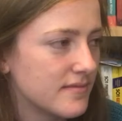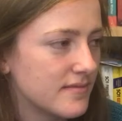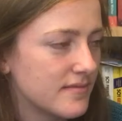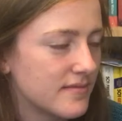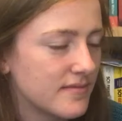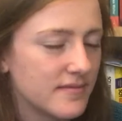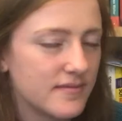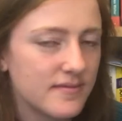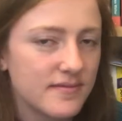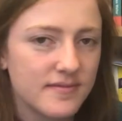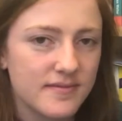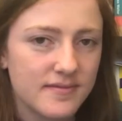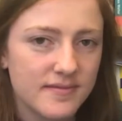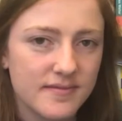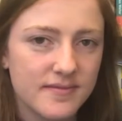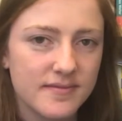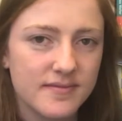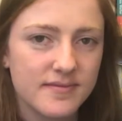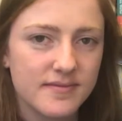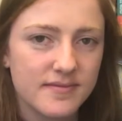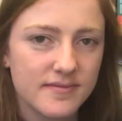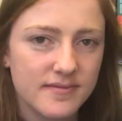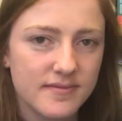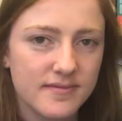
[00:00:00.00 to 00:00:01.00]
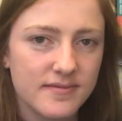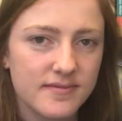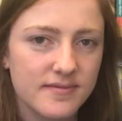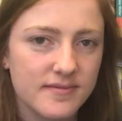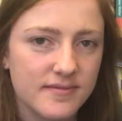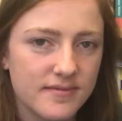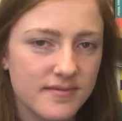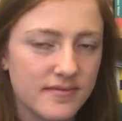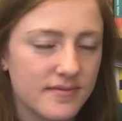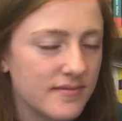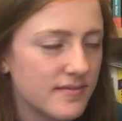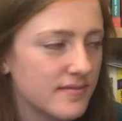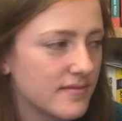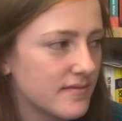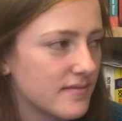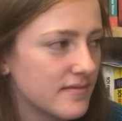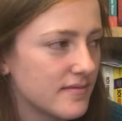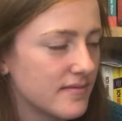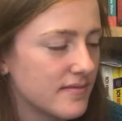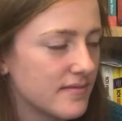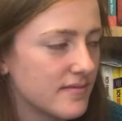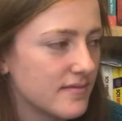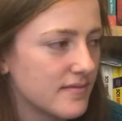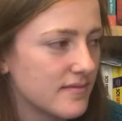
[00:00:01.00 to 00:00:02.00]

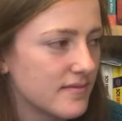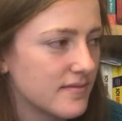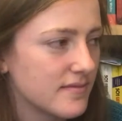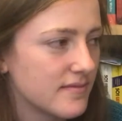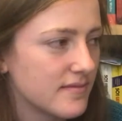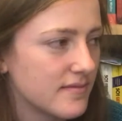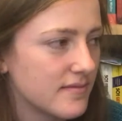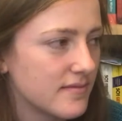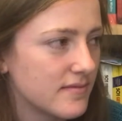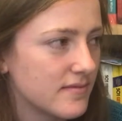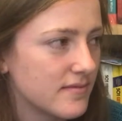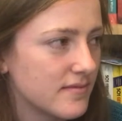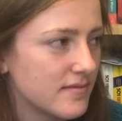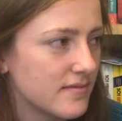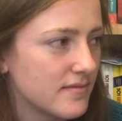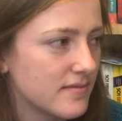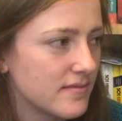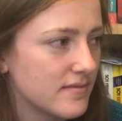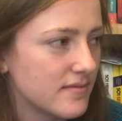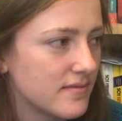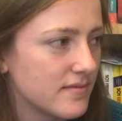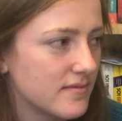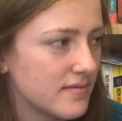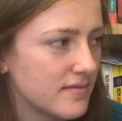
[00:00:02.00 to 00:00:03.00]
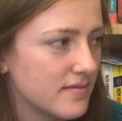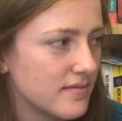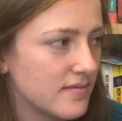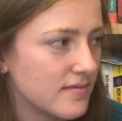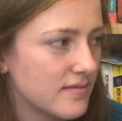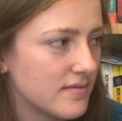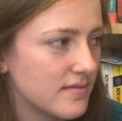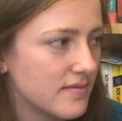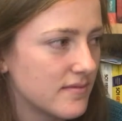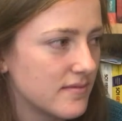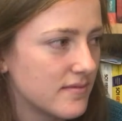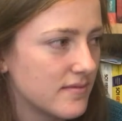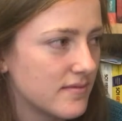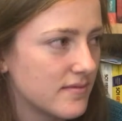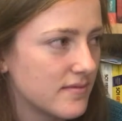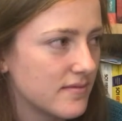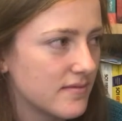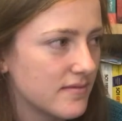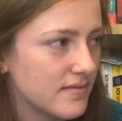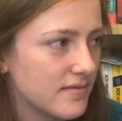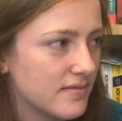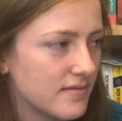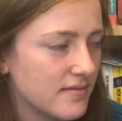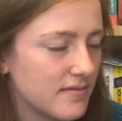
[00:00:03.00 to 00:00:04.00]

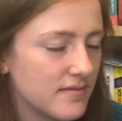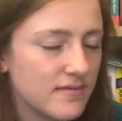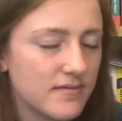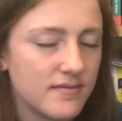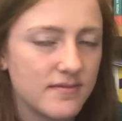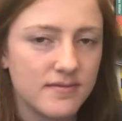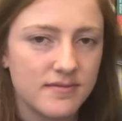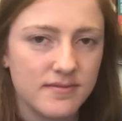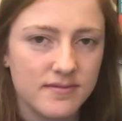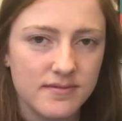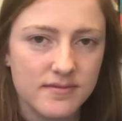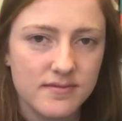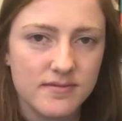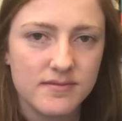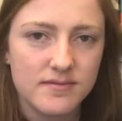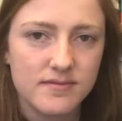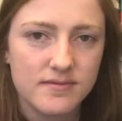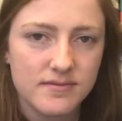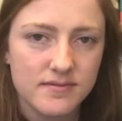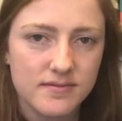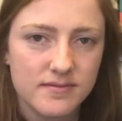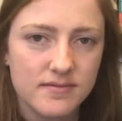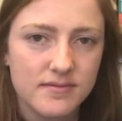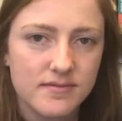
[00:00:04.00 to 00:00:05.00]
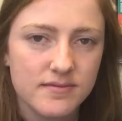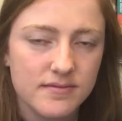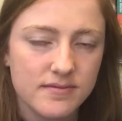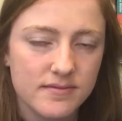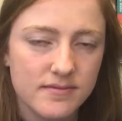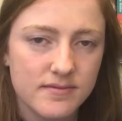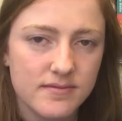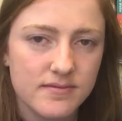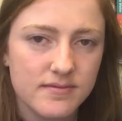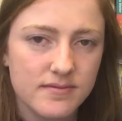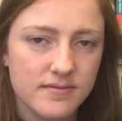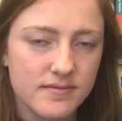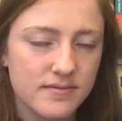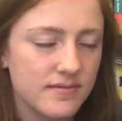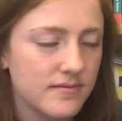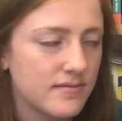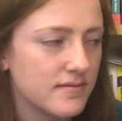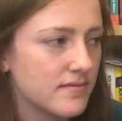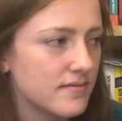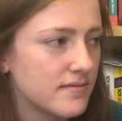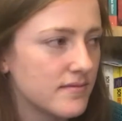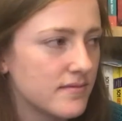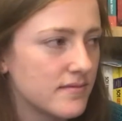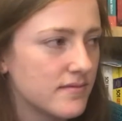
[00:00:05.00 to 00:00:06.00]

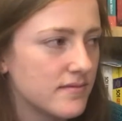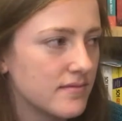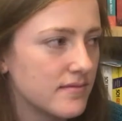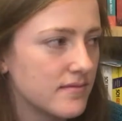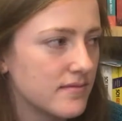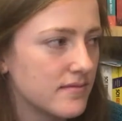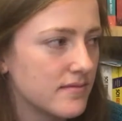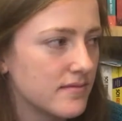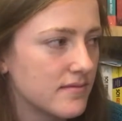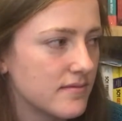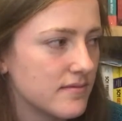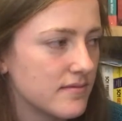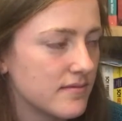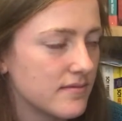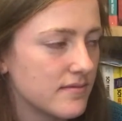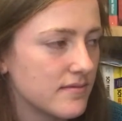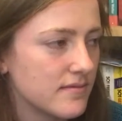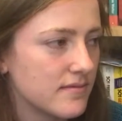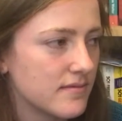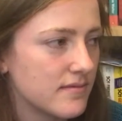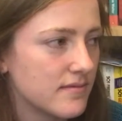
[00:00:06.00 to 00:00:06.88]
This person isn't speaking.